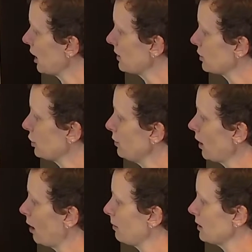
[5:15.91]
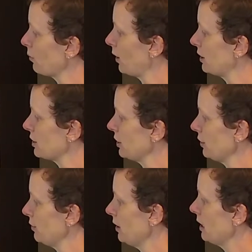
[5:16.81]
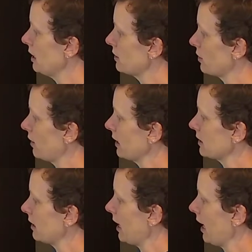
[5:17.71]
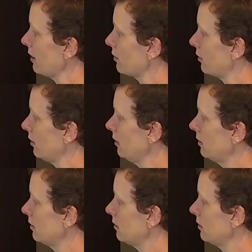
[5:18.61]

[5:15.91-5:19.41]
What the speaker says: has 2 carbons, 1, 2, so that's an ethyl.